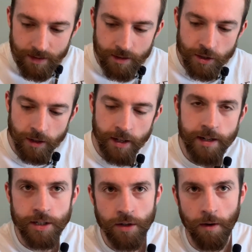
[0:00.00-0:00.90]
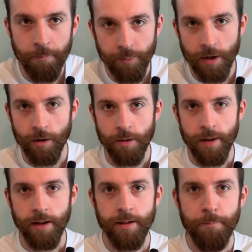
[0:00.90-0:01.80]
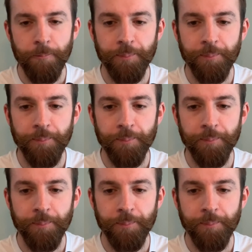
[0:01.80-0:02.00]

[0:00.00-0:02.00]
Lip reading: So the next time I heard about it,